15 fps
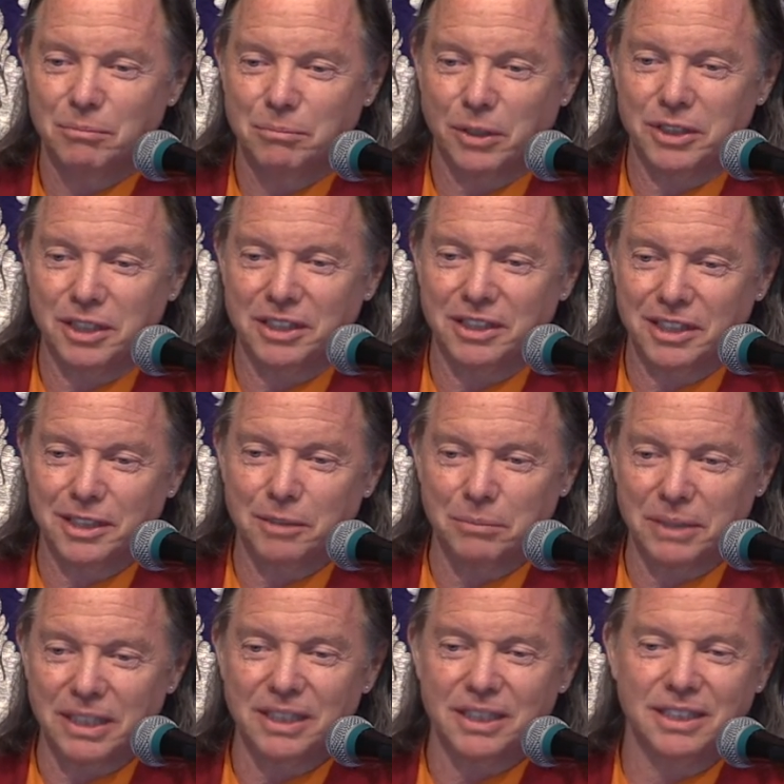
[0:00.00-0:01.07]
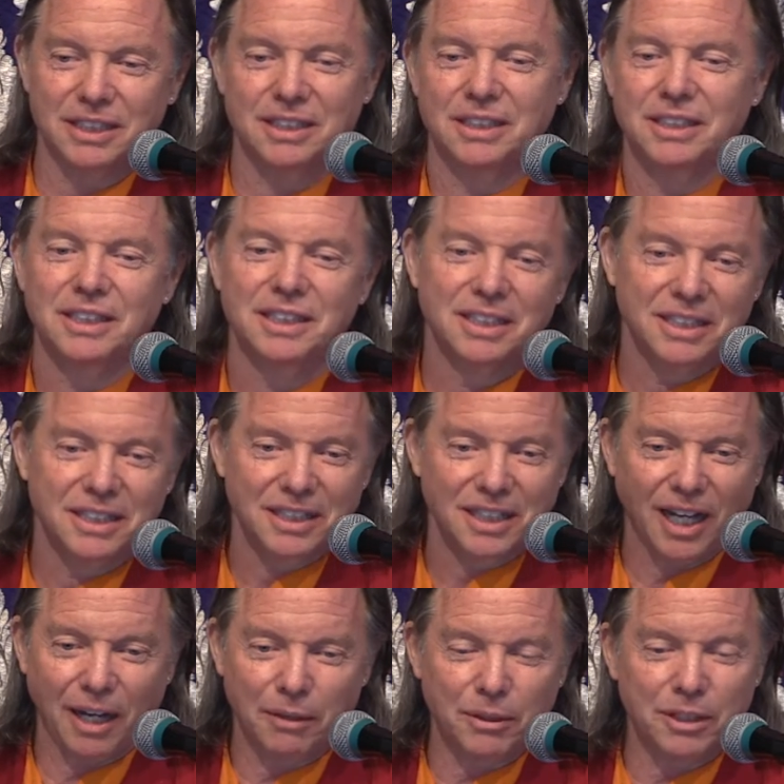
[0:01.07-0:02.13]
Bodhicitta means
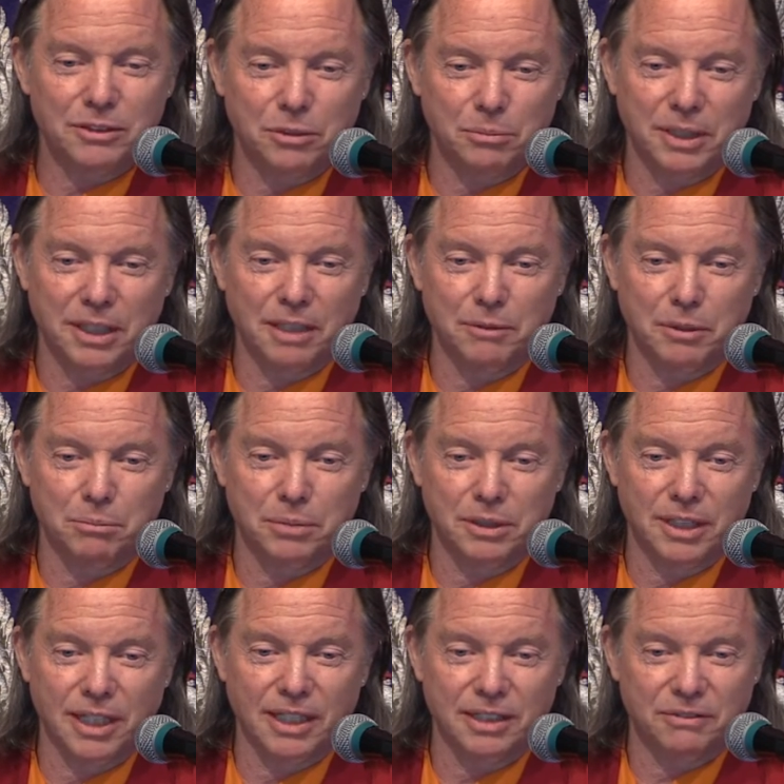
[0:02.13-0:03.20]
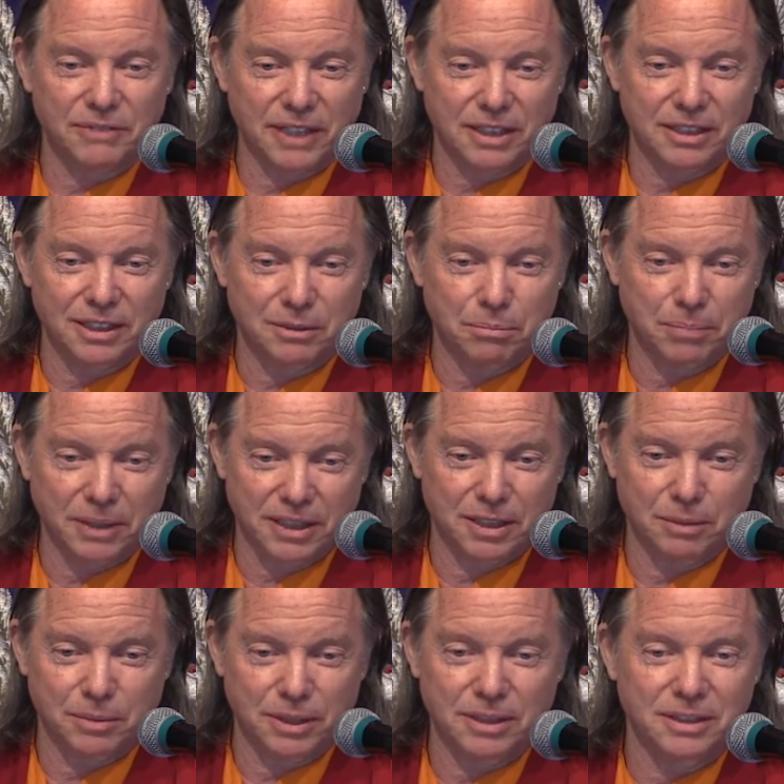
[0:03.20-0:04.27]
I want to become a Buddha as fast as
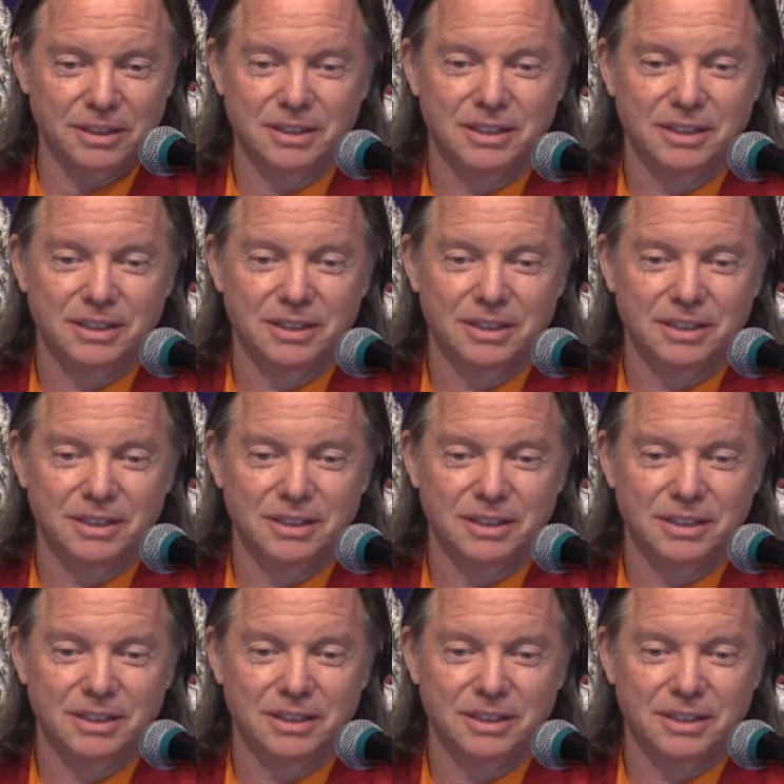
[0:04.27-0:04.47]
possible